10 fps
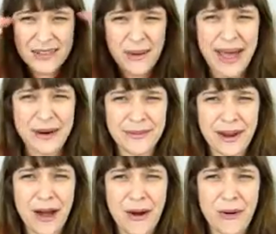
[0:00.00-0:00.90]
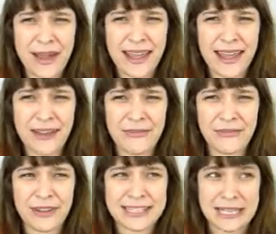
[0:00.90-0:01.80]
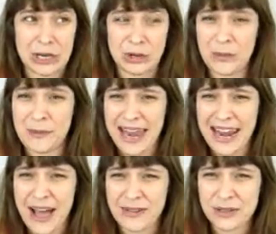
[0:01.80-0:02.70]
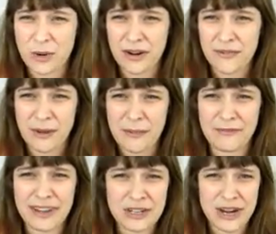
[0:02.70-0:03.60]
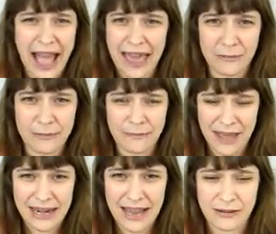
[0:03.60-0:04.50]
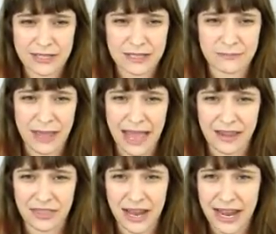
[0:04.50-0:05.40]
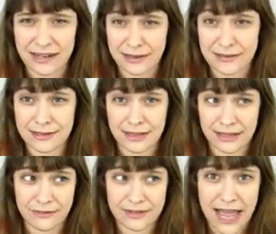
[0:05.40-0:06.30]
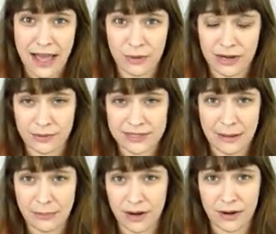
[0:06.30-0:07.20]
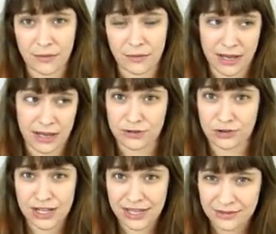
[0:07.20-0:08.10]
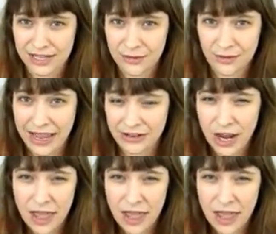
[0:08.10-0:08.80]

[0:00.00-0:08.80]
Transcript: So I don't know if it's a new penthouse or if, I mean, Victor had a penthouse back in the 90s that he lived at when he was separated from Nikki and she lived at the ranch.